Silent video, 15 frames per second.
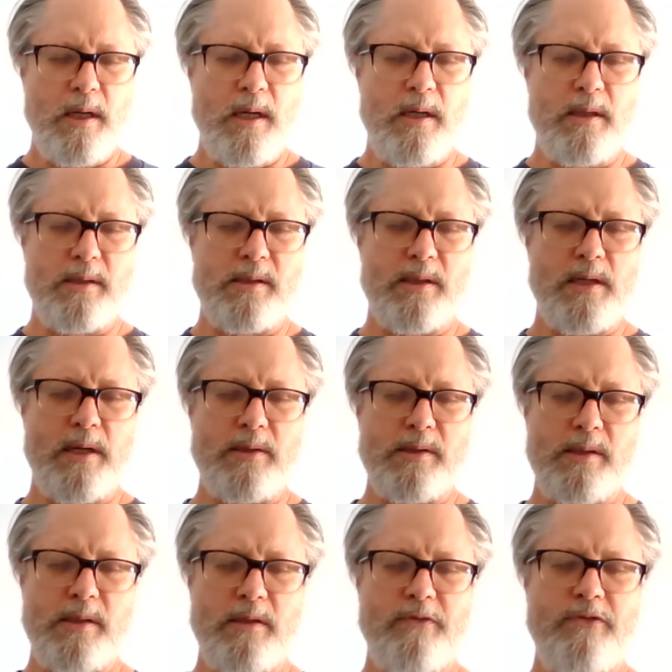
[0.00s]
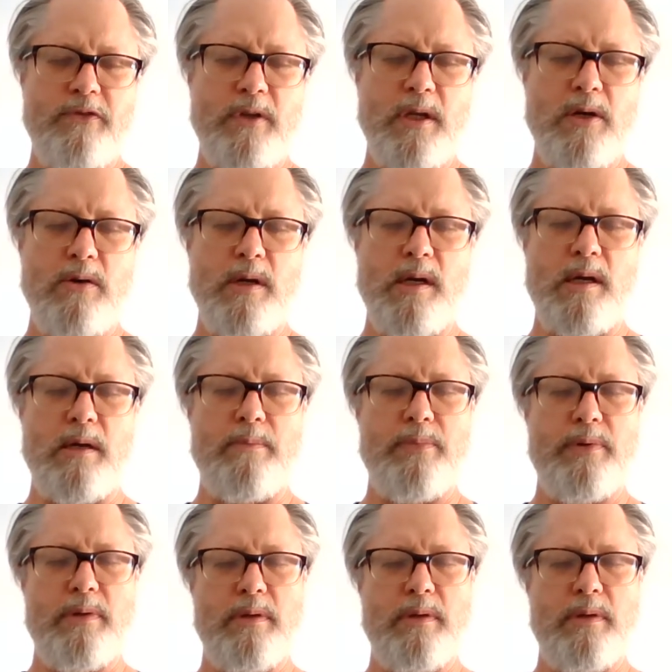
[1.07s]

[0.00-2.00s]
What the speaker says: and it starts to flow up